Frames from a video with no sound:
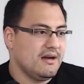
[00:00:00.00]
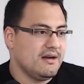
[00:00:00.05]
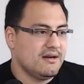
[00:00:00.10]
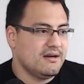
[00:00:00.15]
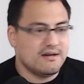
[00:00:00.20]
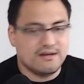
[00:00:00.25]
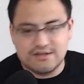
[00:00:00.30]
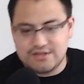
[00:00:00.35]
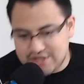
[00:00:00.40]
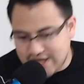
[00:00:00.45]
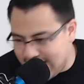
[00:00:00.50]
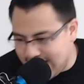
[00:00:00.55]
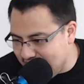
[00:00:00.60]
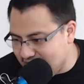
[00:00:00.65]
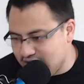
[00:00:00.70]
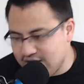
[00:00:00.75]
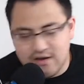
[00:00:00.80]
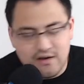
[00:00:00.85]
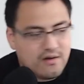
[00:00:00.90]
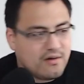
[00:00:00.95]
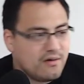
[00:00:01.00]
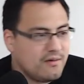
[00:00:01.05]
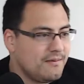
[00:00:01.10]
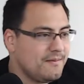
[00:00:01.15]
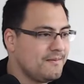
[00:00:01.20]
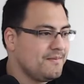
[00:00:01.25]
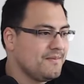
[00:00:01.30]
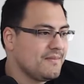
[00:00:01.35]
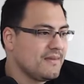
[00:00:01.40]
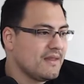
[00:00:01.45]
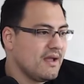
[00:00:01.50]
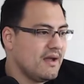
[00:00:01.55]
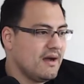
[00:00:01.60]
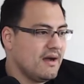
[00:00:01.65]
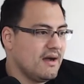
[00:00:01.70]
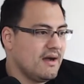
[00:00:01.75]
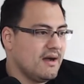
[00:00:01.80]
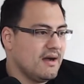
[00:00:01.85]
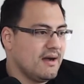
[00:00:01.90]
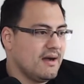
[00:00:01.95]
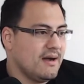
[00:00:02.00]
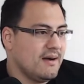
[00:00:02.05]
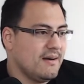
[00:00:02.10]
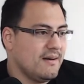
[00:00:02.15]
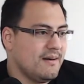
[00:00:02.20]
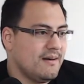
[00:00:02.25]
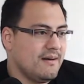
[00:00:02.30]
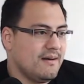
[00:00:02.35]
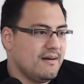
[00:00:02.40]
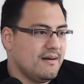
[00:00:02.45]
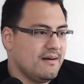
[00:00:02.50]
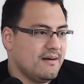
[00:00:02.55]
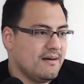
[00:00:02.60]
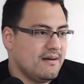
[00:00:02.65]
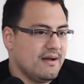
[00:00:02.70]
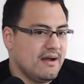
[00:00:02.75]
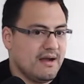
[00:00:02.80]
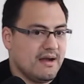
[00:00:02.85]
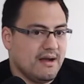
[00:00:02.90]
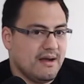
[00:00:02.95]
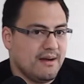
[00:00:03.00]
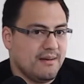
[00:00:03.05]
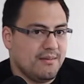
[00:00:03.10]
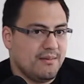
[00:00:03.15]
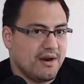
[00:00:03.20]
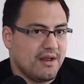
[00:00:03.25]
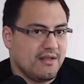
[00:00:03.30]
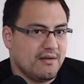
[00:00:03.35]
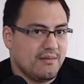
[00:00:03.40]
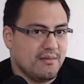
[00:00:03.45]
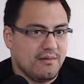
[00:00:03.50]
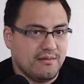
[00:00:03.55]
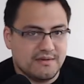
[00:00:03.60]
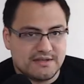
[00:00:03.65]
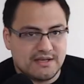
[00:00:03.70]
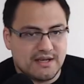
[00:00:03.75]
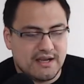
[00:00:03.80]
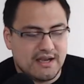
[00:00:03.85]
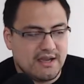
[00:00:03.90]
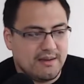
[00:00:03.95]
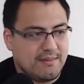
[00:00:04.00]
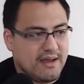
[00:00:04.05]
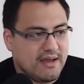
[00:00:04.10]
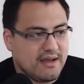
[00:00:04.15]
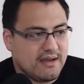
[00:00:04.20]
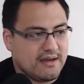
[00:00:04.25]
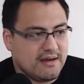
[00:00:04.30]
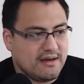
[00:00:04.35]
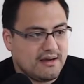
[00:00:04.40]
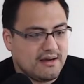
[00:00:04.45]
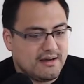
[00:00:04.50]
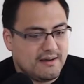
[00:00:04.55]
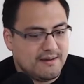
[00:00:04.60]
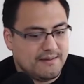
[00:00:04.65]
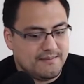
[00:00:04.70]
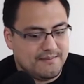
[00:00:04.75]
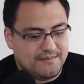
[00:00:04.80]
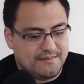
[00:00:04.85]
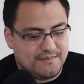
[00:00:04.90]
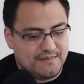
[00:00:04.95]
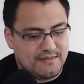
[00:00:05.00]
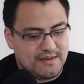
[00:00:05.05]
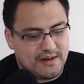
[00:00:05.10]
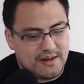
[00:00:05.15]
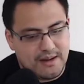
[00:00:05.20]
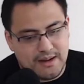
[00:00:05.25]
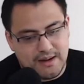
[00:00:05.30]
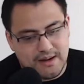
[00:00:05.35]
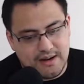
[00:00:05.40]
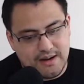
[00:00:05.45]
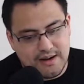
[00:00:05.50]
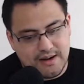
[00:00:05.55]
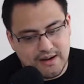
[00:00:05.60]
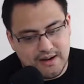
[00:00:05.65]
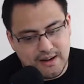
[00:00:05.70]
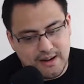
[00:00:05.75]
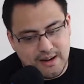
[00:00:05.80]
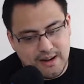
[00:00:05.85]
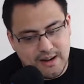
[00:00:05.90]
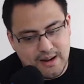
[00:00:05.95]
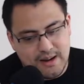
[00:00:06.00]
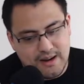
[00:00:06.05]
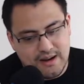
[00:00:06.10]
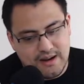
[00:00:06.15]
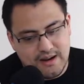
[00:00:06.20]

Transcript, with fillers: one. Django. Django was good. Yeah. What other movies did he make? It